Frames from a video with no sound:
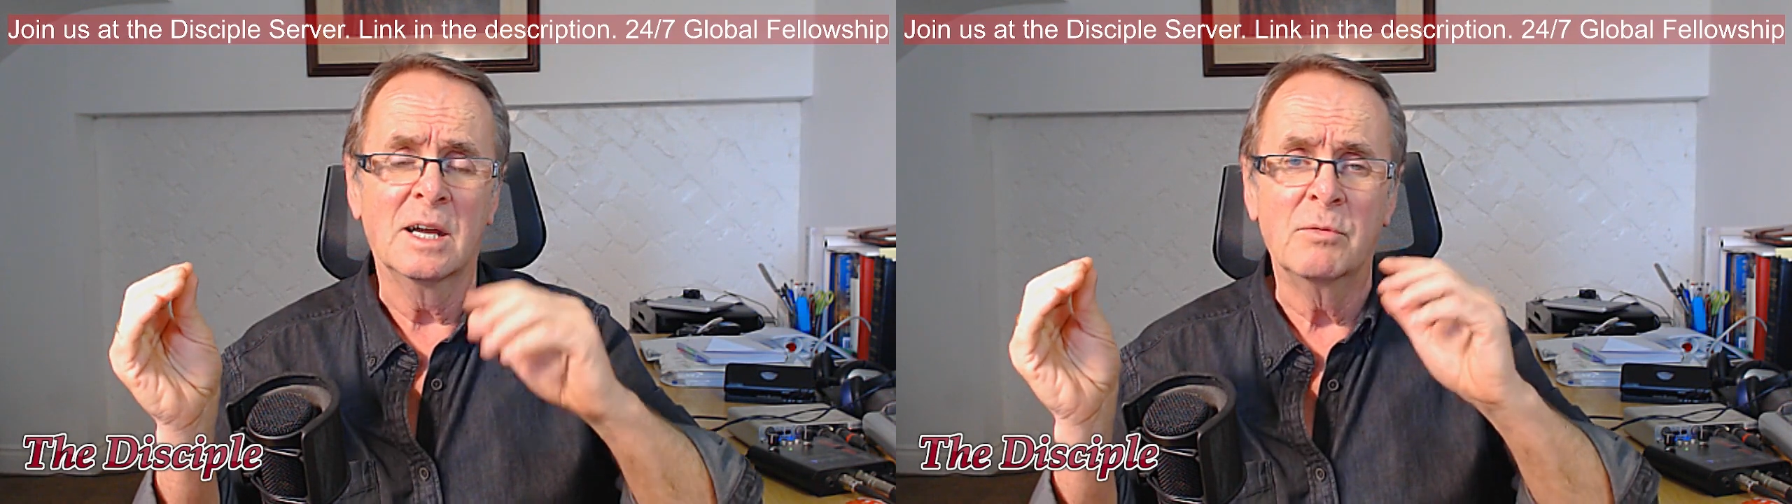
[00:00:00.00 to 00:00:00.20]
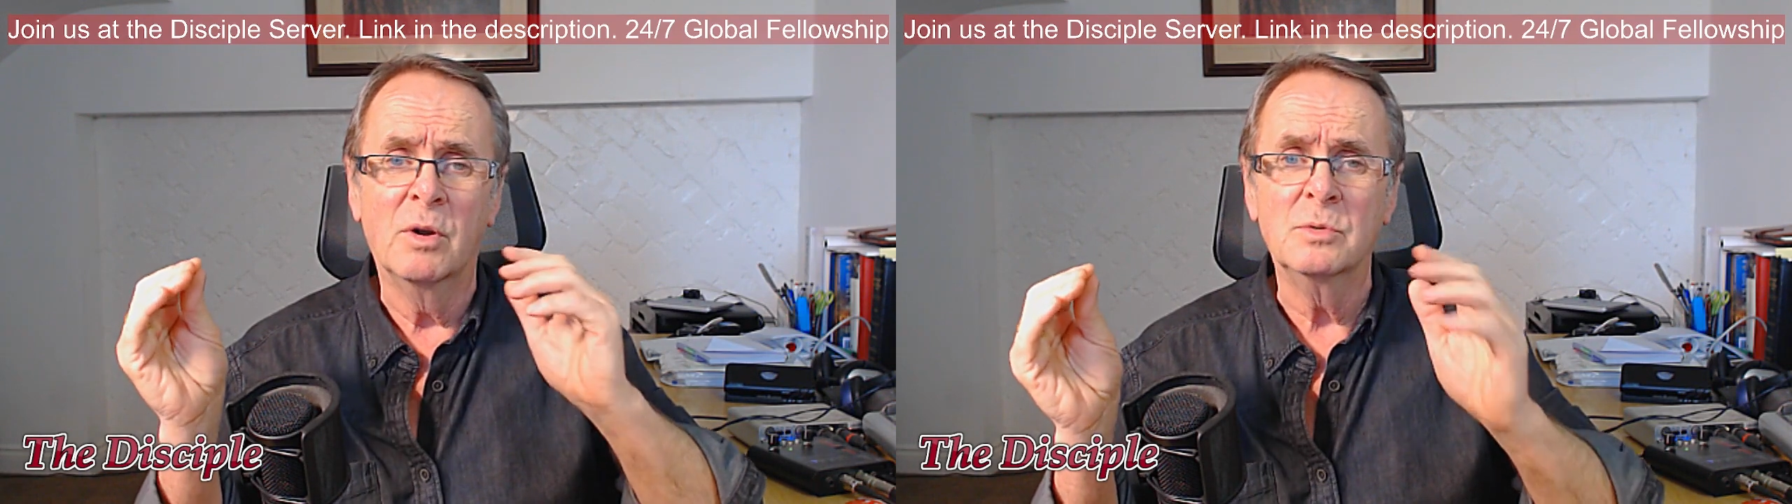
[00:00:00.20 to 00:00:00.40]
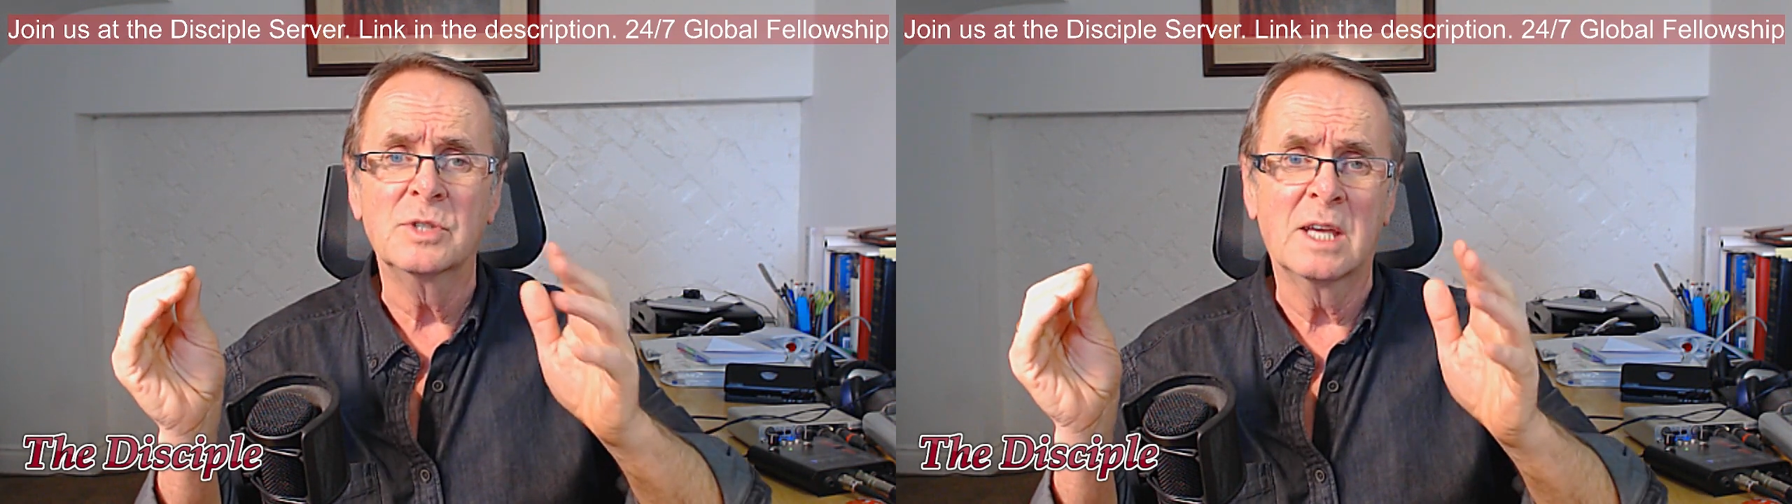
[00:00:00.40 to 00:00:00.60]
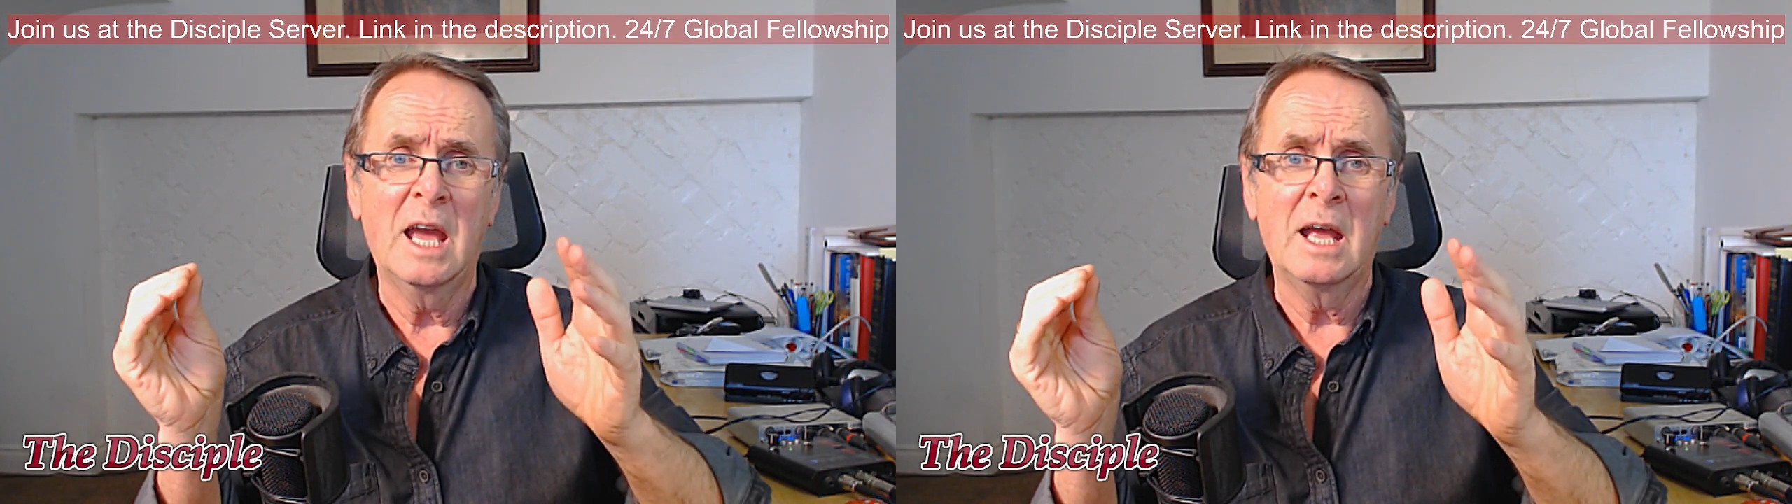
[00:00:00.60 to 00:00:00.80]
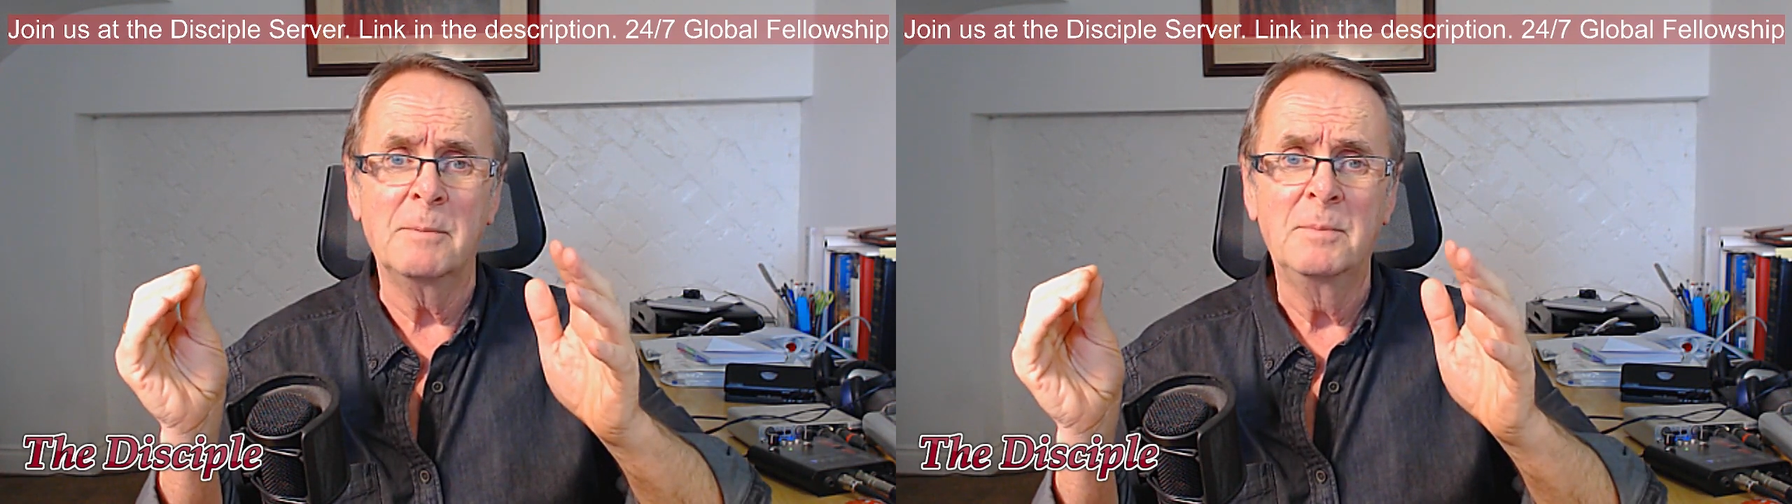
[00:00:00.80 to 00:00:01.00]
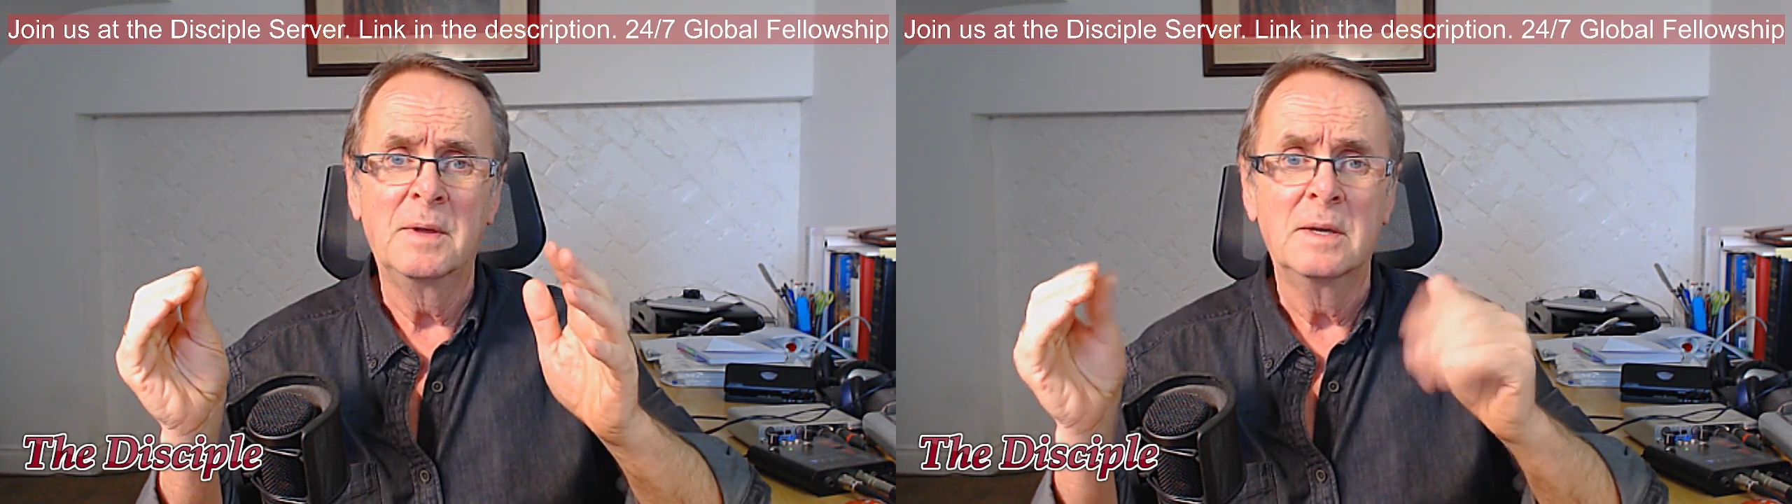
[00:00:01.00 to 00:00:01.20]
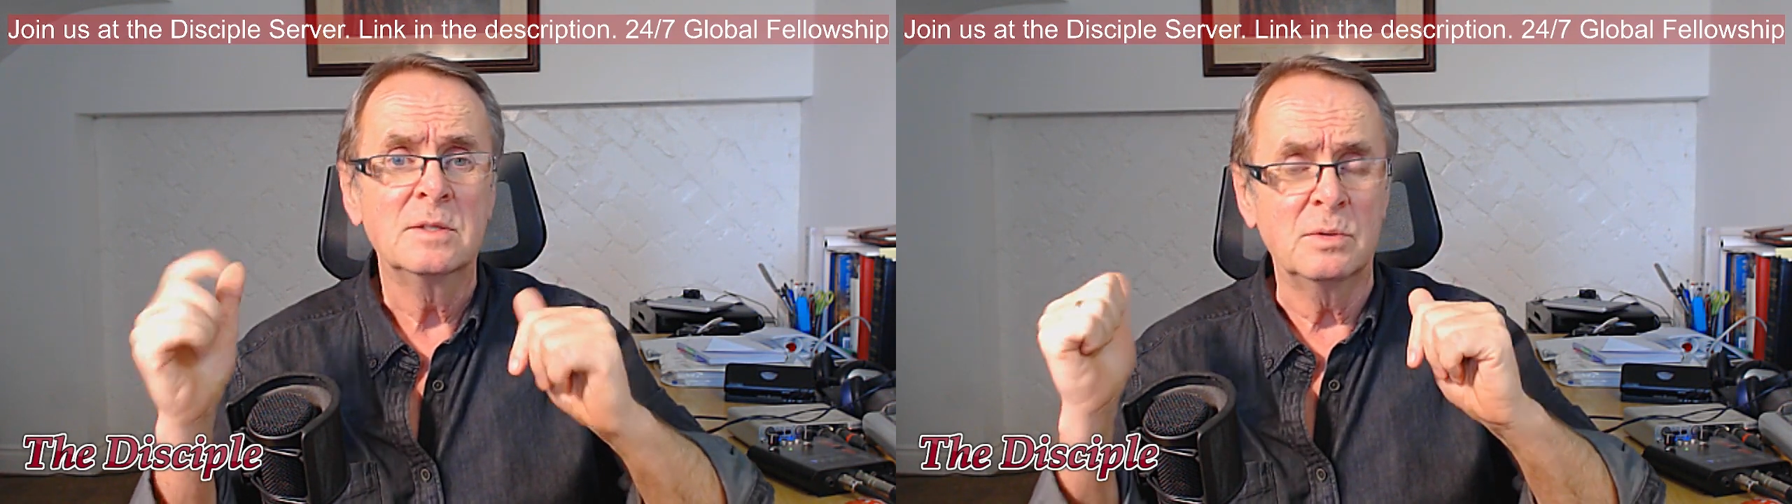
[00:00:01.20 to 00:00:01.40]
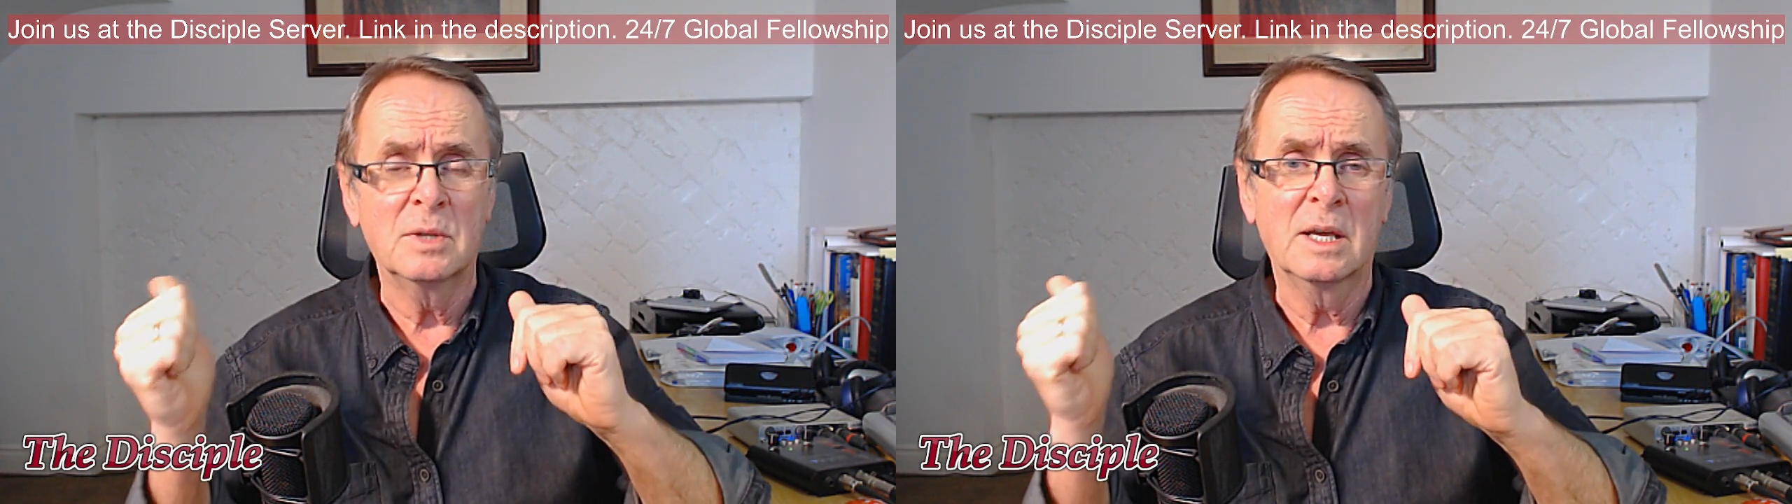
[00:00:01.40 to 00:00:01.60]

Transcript: and rose again two